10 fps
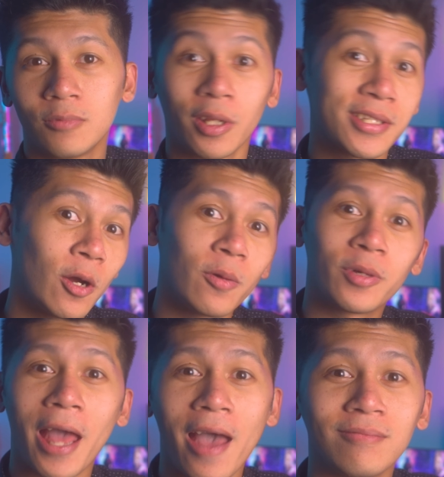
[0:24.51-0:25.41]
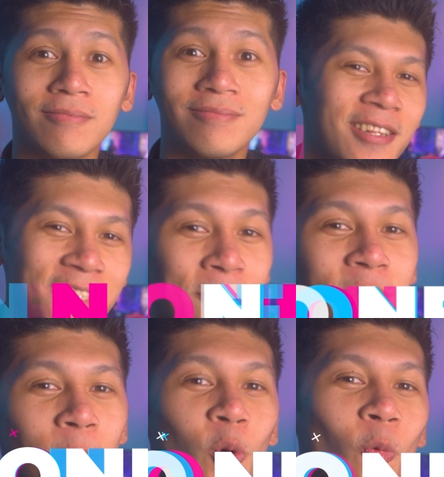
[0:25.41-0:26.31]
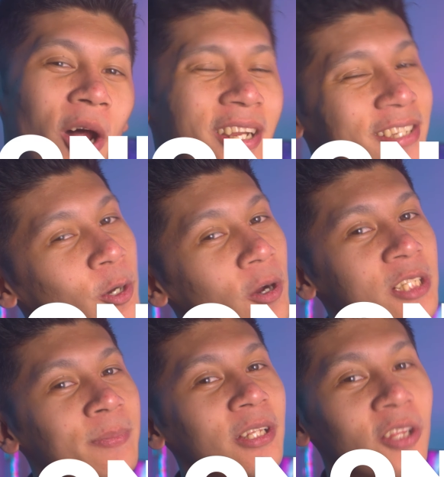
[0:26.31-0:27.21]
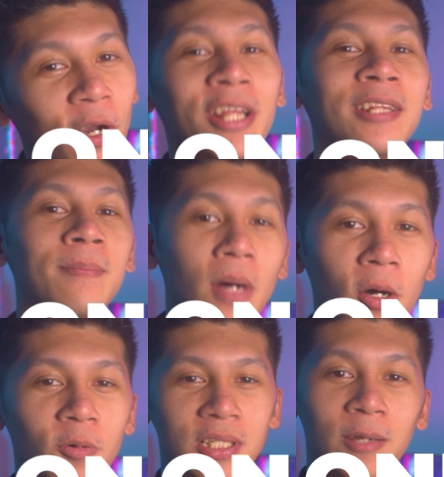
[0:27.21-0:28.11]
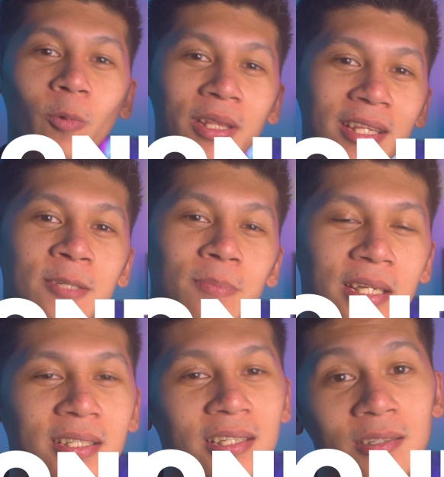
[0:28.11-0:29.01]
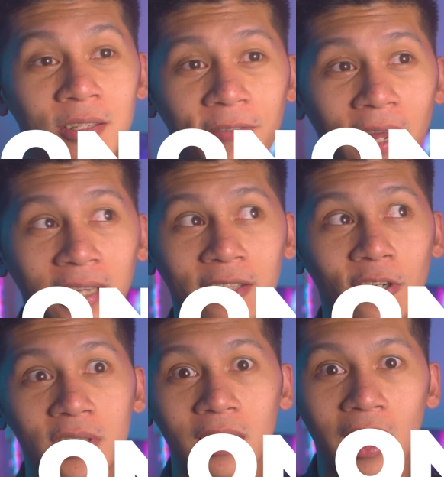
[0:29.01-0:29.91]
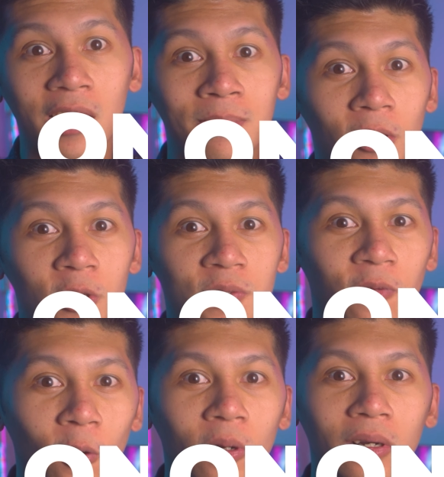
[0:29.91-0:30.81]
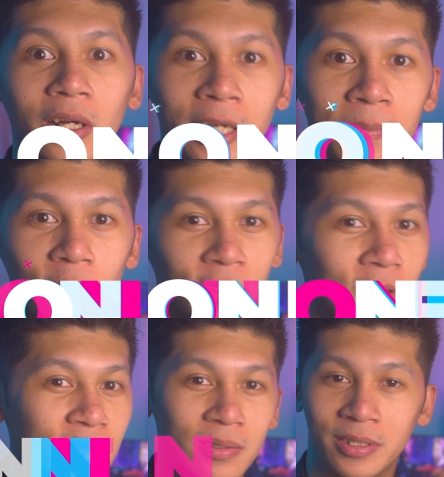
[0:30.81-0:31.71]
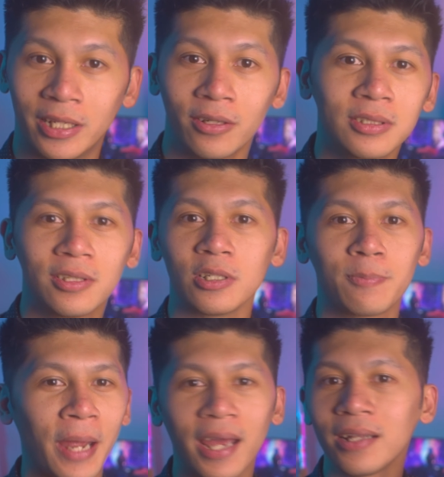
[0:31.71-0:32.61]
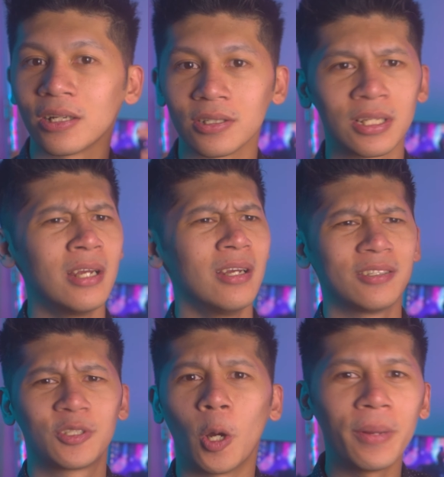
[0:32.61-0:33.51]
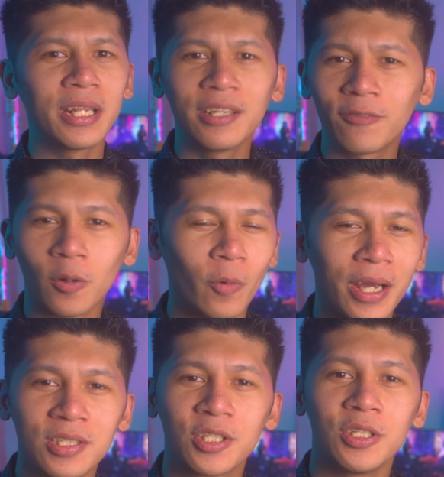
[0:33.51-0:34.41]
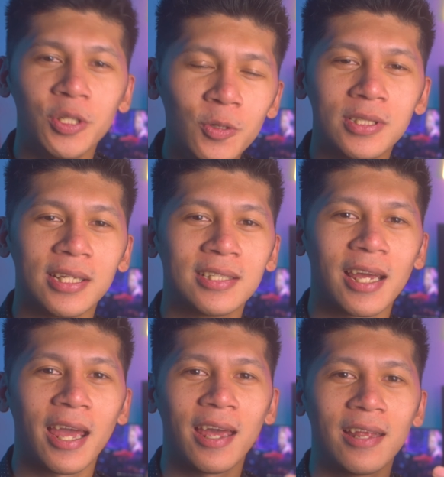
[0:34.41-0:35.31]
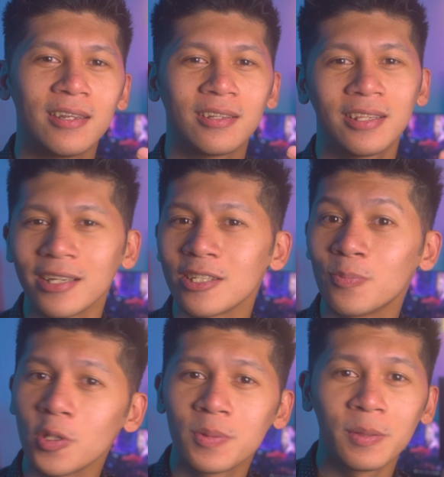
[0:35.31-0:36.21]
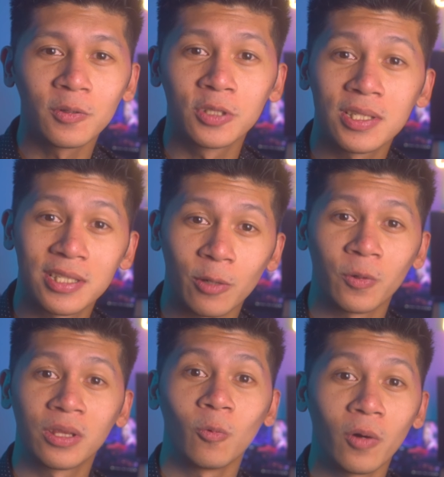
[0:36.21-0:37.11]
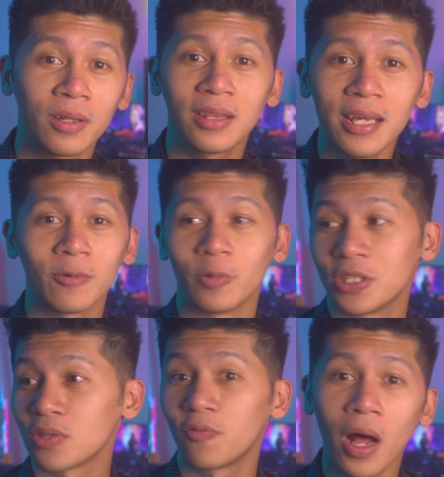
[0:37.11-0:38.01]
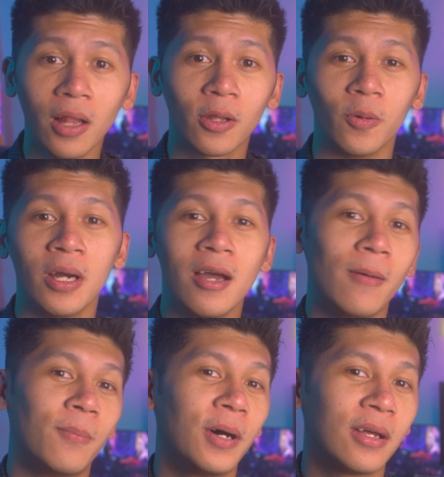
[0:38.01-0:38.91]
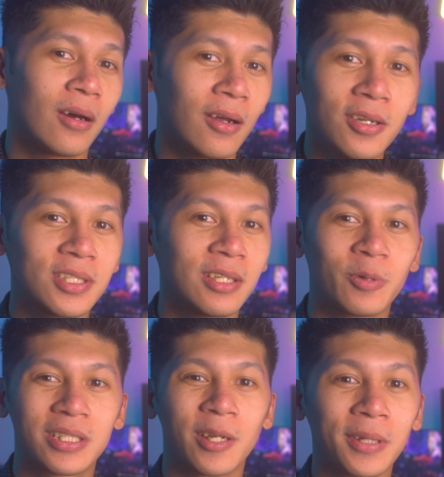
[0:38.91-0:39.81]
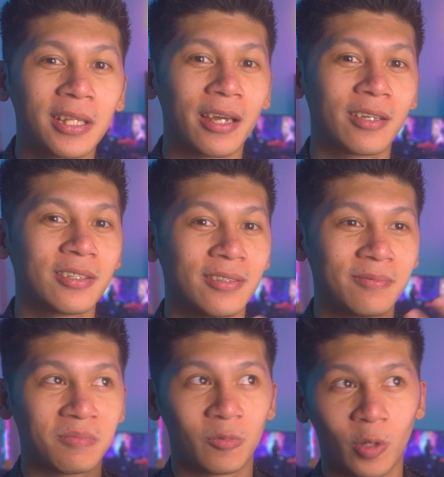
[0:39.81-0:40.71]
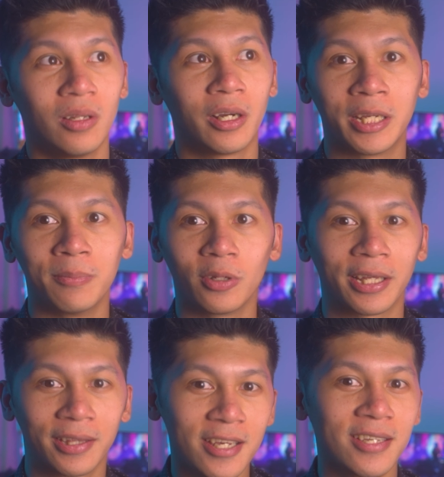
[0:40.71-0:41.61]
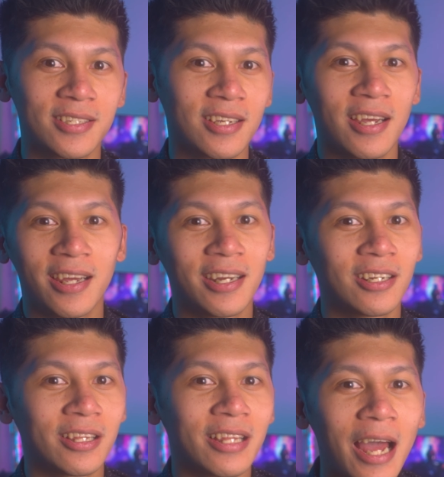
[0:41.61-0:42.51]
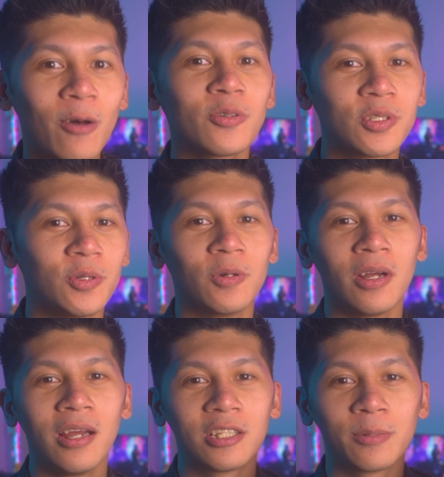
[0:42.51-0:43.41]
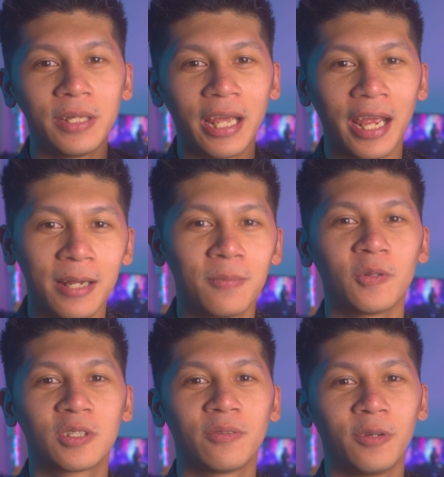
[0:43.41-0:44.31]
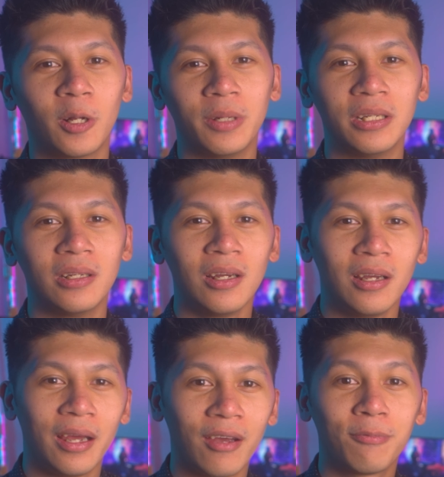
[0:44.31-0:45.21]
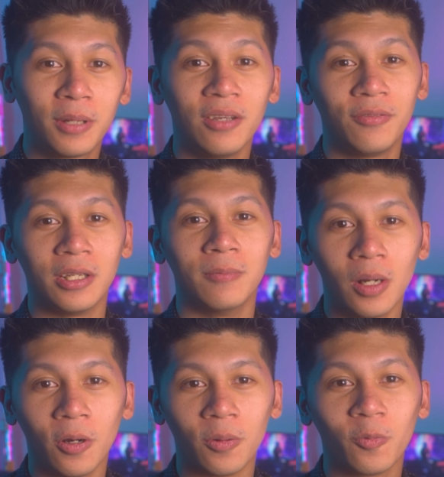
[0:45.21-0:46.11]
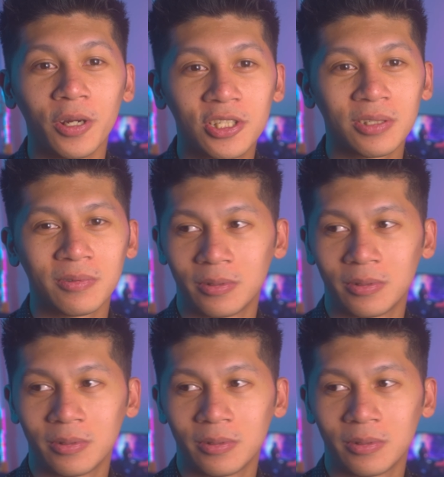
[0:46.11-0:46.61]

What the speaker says: So let's go on with that. Tip number 1 is going to be learning the modes, and what this means is the fact that there's a lot of modes for a gimbal. There's tilt, there's pan, there's so many different ways to use it, and the thing is most people just stick with the one thing, which is follow. But honestly, with something like, well, a gimbal like this, it allows you to be able to film in FPV mode, which